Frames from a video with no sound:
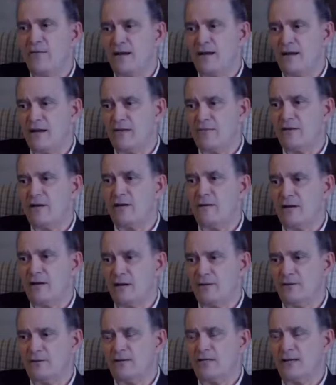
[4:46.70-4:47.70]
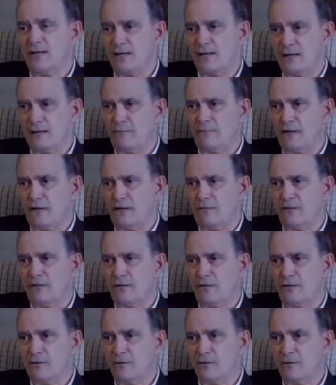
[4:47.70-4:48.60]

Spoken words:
They never come out and tell anybody what they're